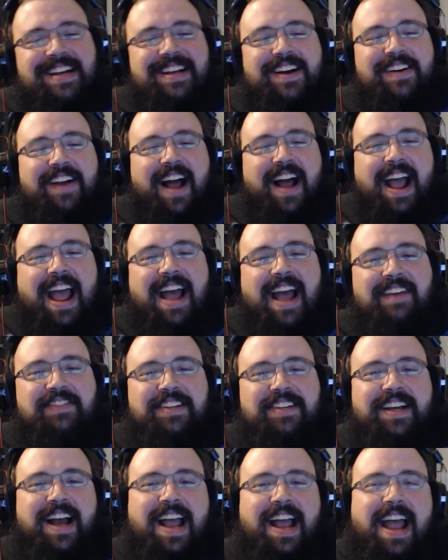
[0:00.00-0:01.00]
note? I have
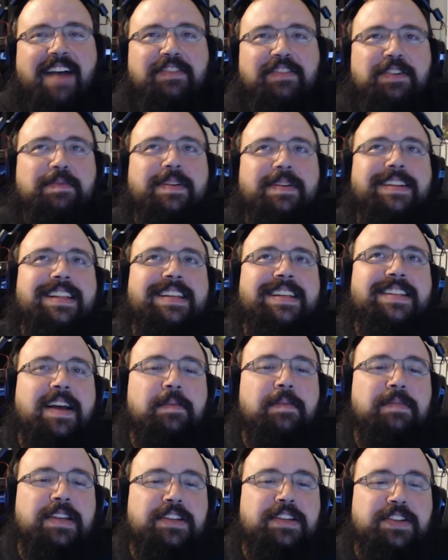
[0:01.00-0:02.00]
to bring this
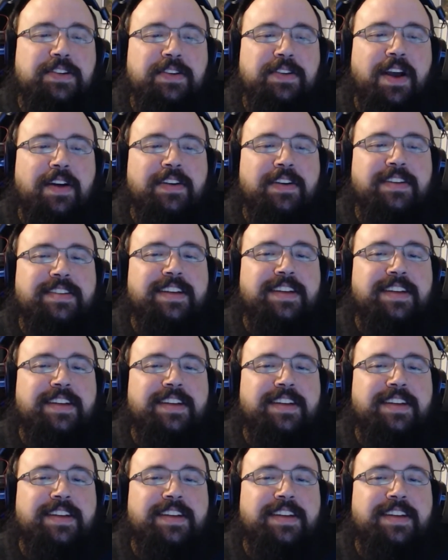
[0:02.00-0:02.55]
up. Did you notice